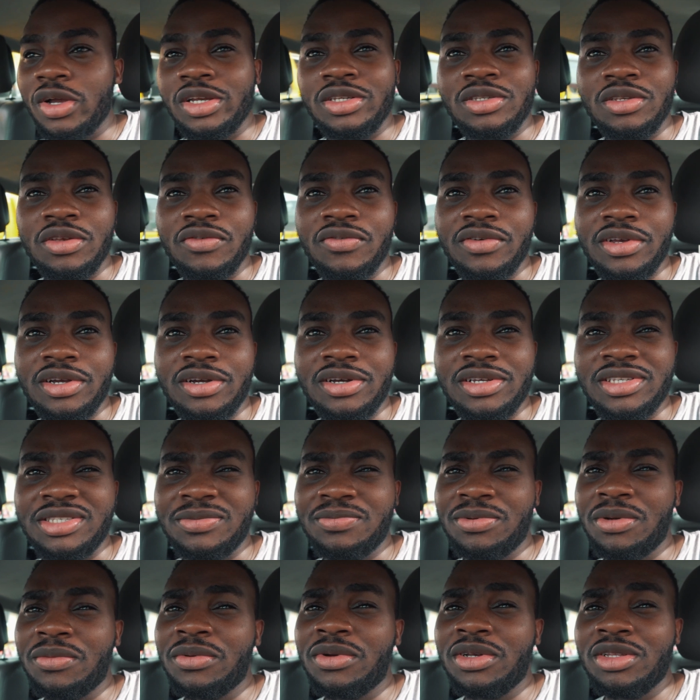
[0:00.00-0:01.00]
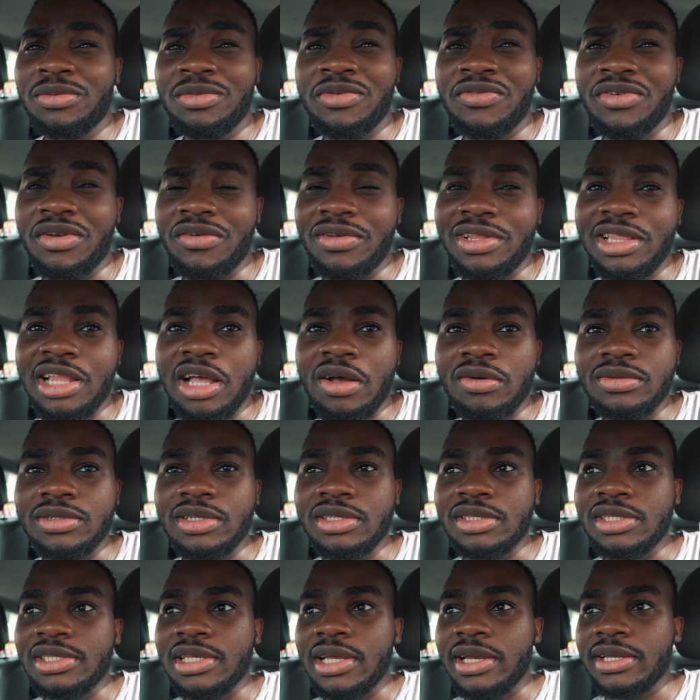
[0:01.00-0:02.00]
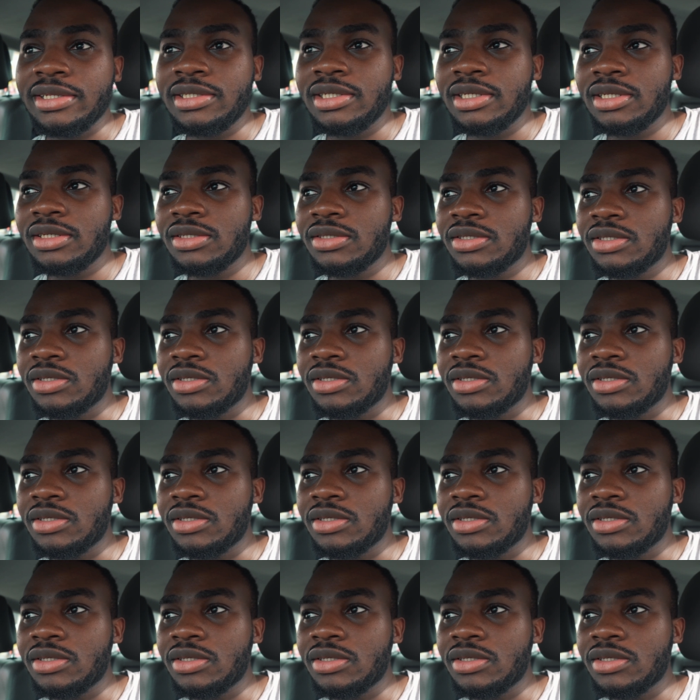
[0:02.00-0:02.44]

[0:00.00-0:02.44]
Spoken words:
voiceover because it's probably going to be very loud inside.